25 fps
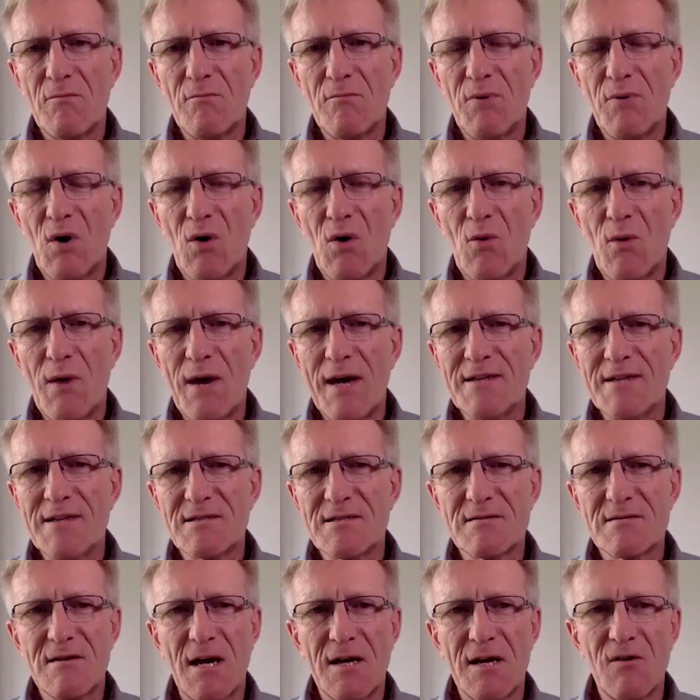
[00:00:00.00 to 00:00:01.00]
Paul
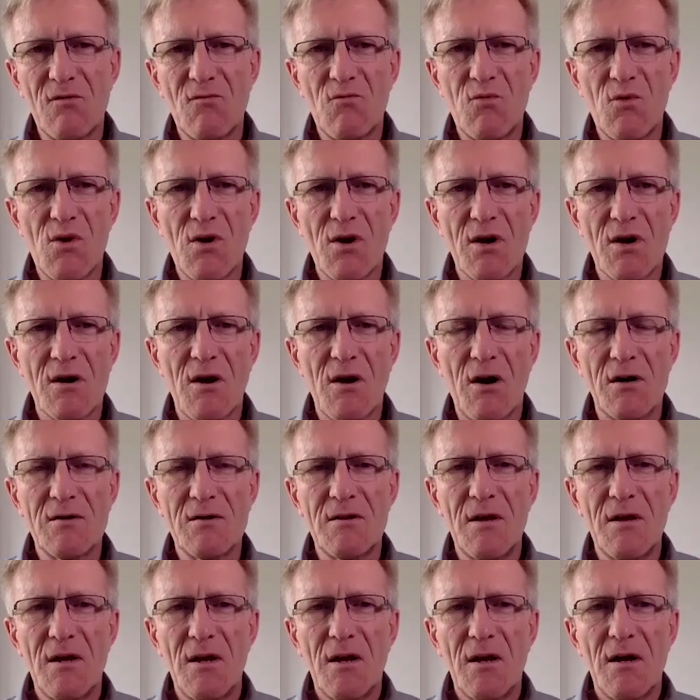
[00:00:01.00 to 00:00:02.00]
White's kind of work
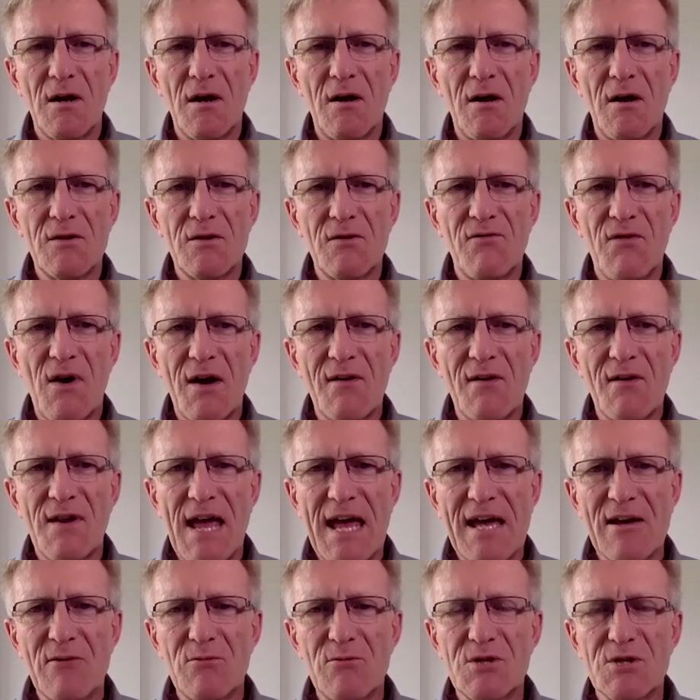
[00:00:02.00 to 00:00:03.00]
on the 5
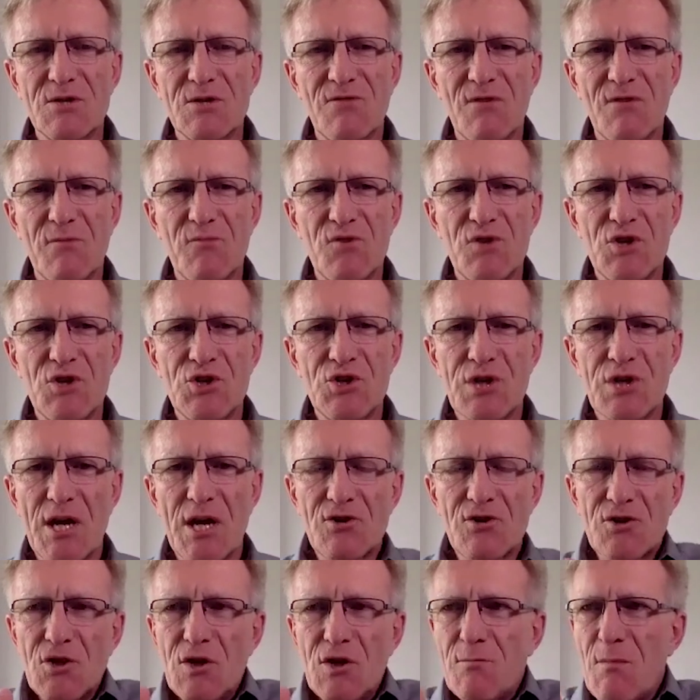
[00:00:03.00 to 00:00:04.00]
languages of
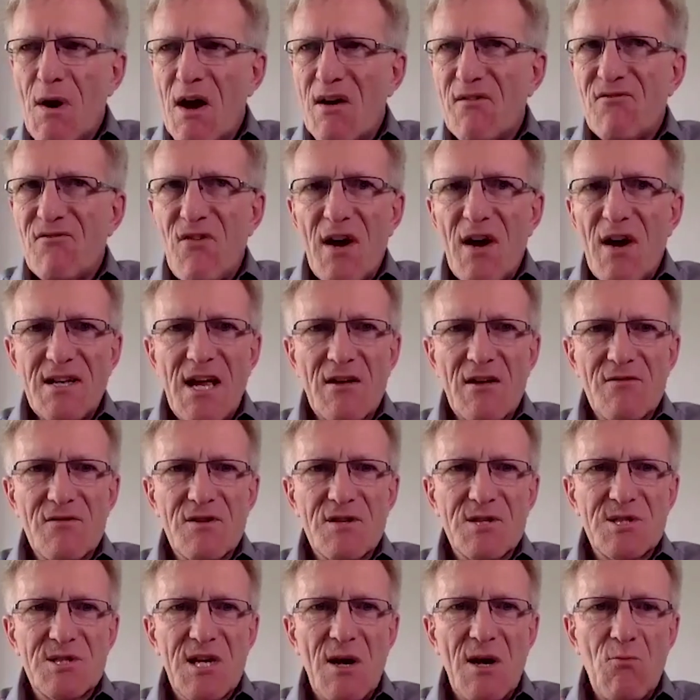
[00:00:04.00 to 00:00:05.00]
appreciation. You might find out
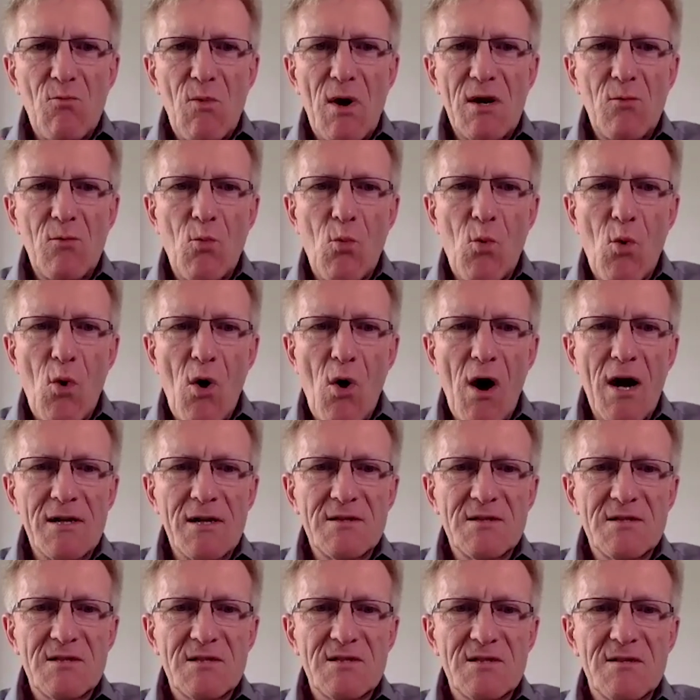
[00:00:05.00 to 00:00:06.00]
that someone
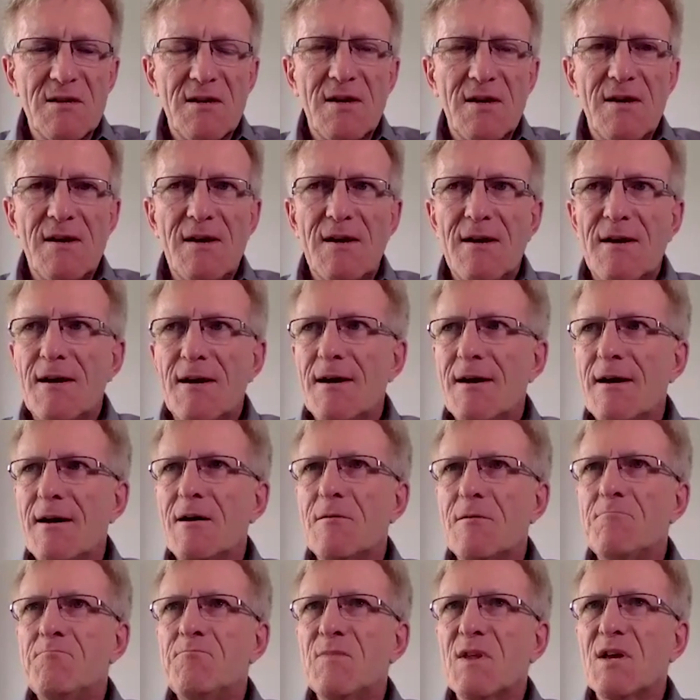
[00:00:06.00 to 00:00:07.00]
wants
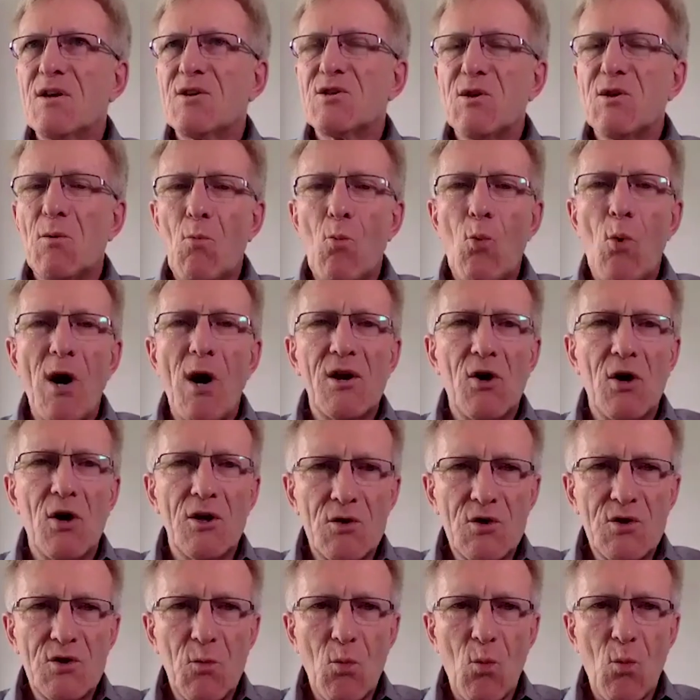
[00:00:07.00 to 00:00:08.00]
some
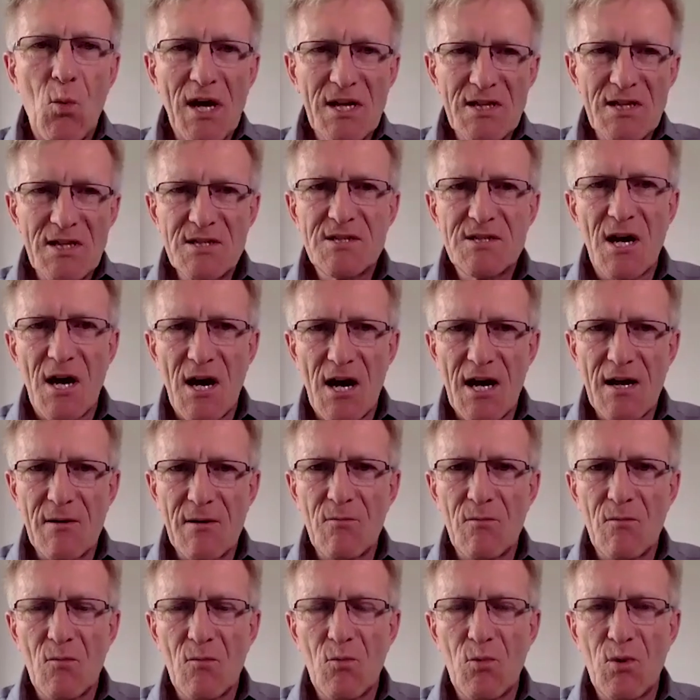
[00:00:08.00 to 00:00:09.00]
one-on-one
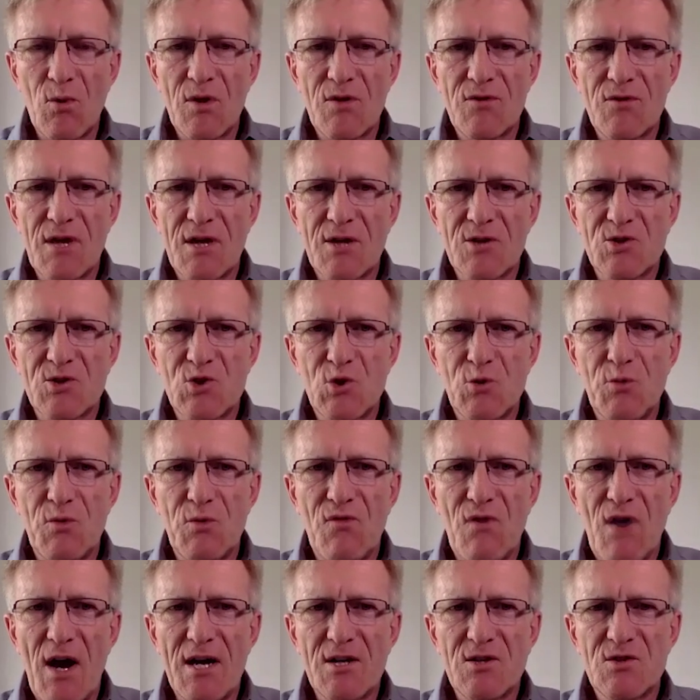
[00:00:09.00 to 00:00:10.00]
time with their
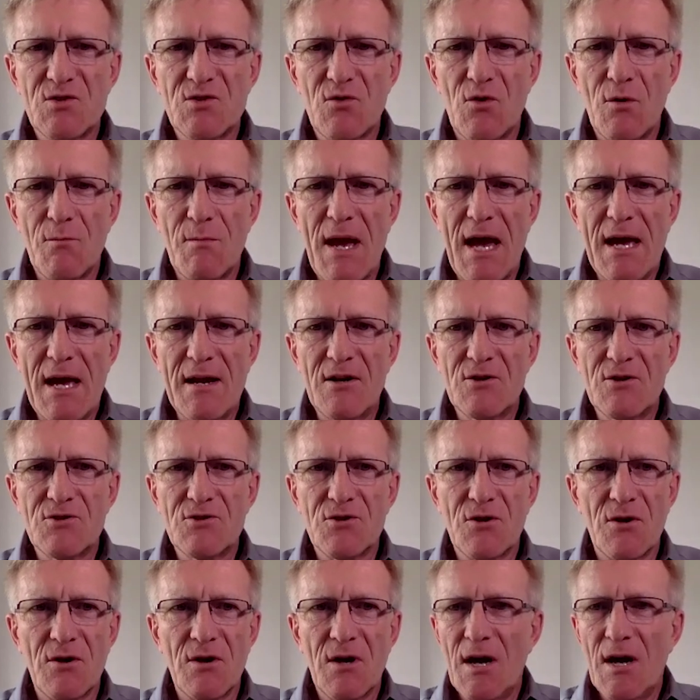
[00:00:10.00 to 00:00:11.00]
supervisor or
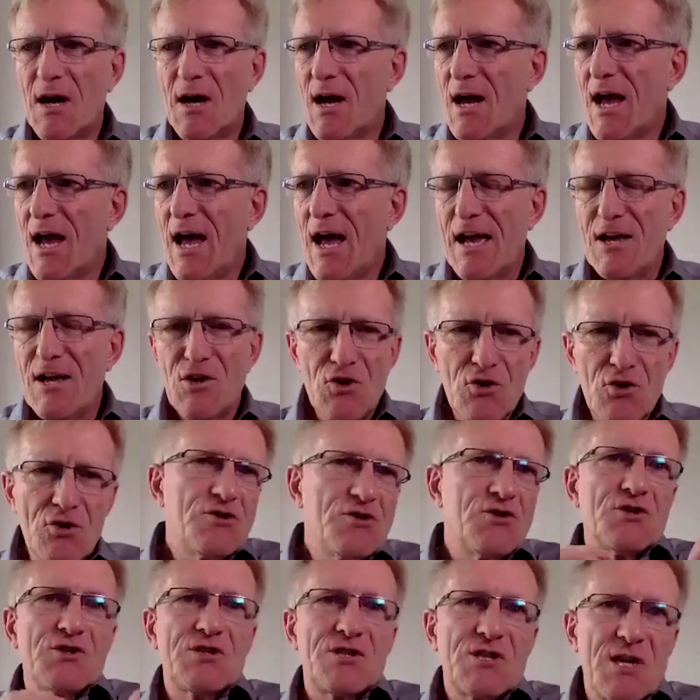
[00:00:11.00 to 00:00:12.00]
manager, and you're
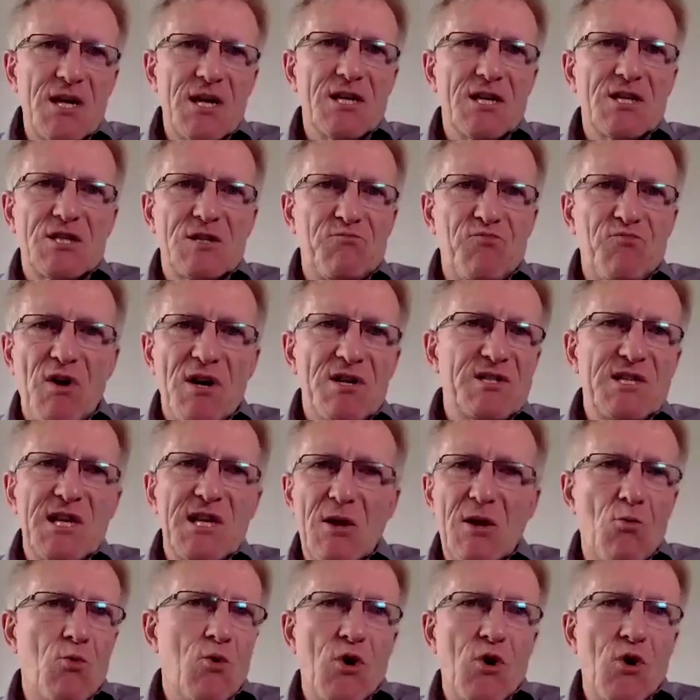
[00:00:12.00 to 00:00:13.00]
just
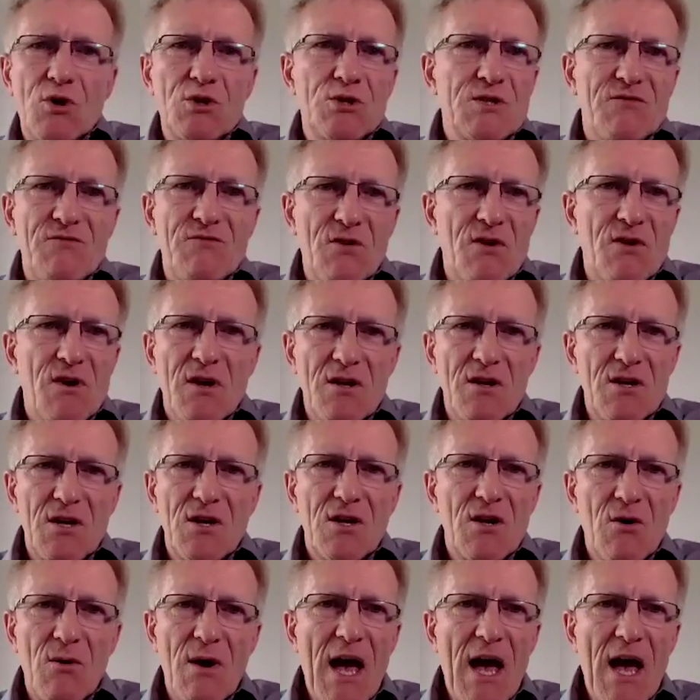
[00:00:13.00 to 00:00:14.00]
expressing words of
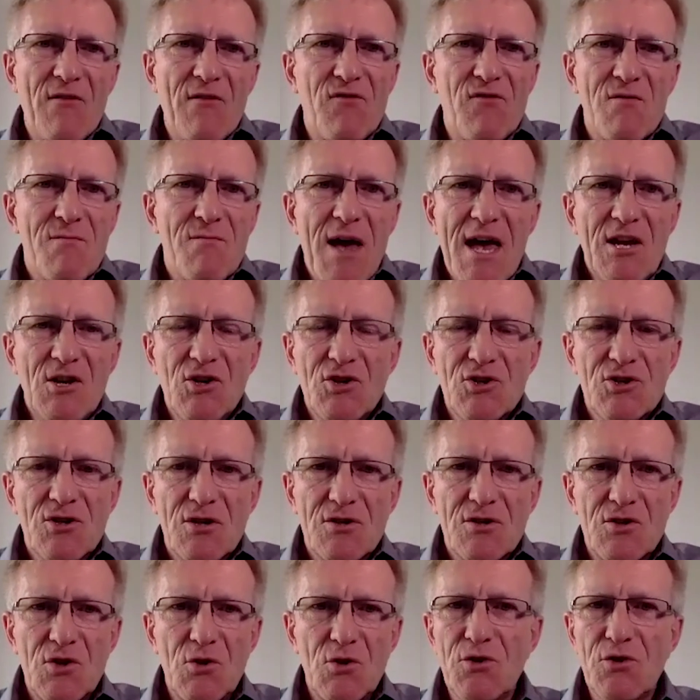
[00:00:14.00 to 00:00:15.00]

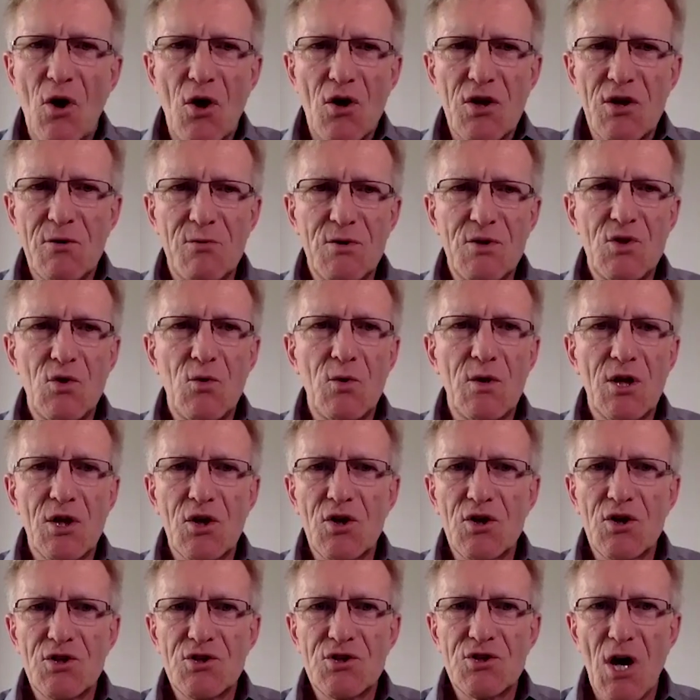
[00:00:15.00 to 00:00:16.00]
affirmation. You thought you were doing a
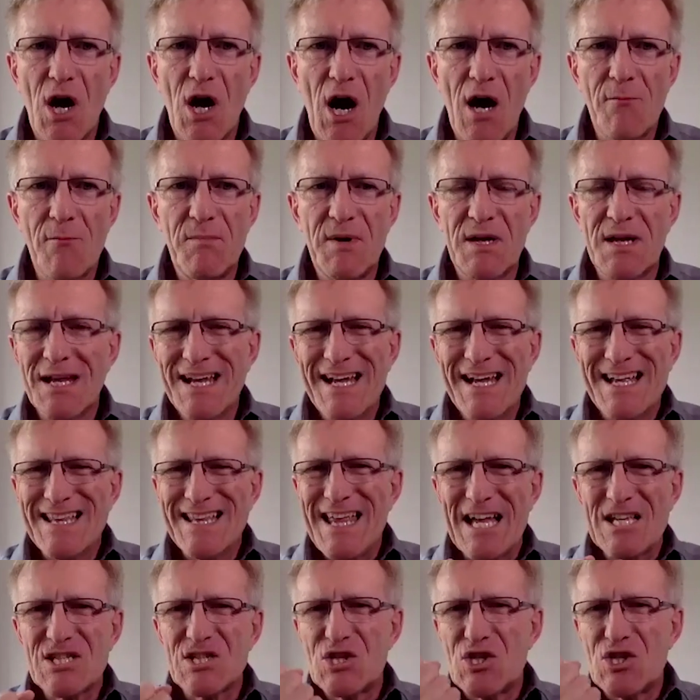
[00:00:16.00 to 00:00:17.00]
good job, but
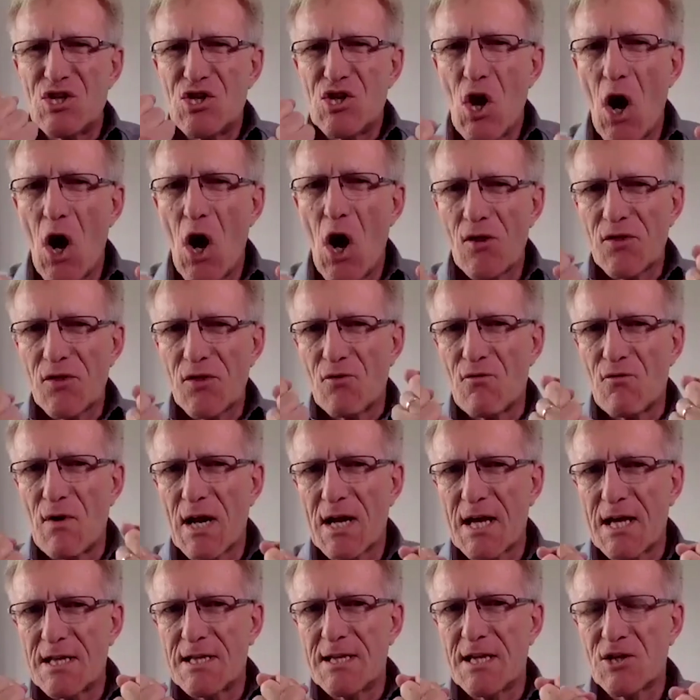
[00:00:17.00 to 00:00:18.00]
that's not the
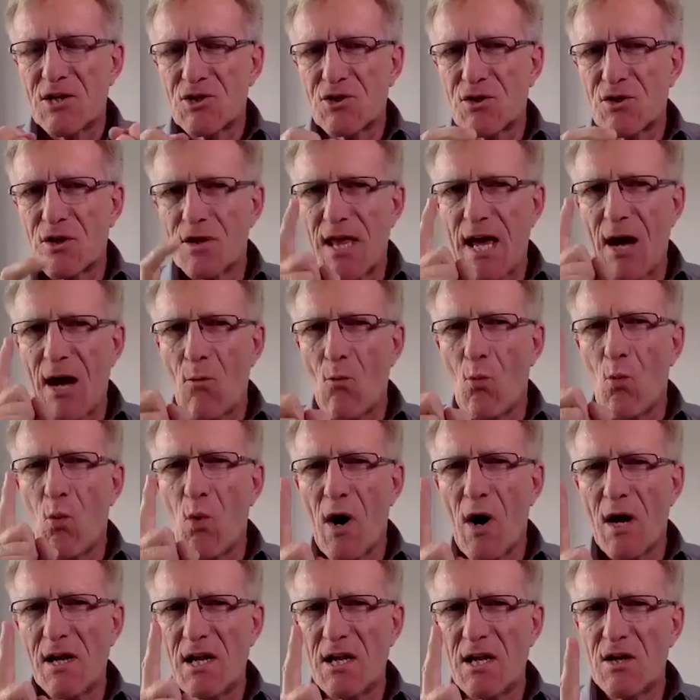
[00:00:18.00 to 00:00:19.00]
recognition that
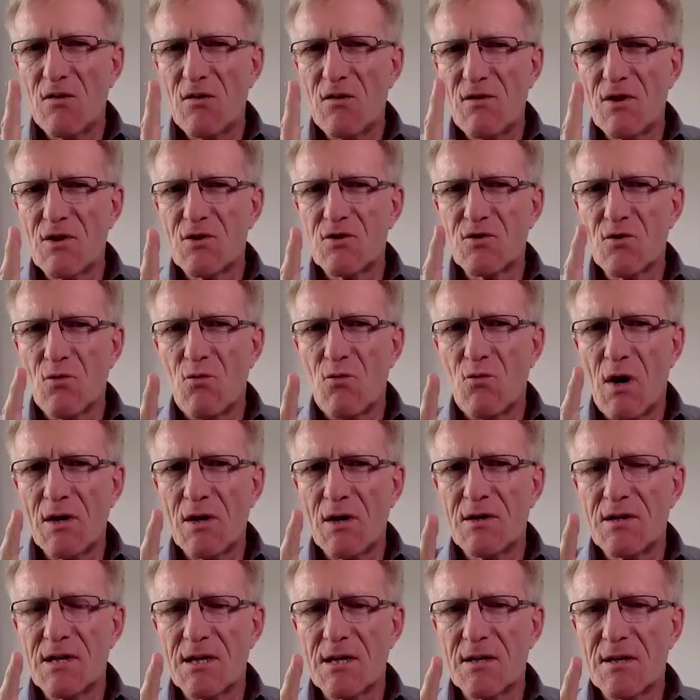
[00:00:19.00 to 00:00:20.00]
one individual
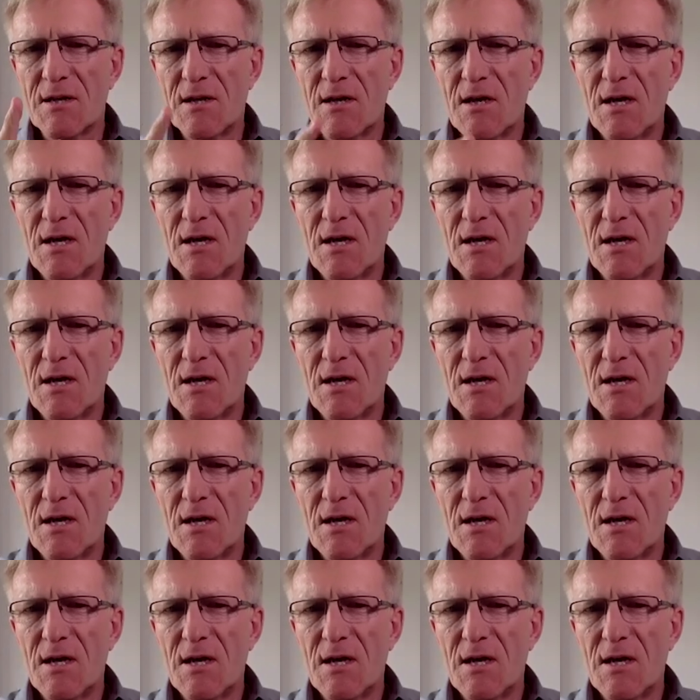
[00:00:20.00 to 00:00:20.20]
wanted.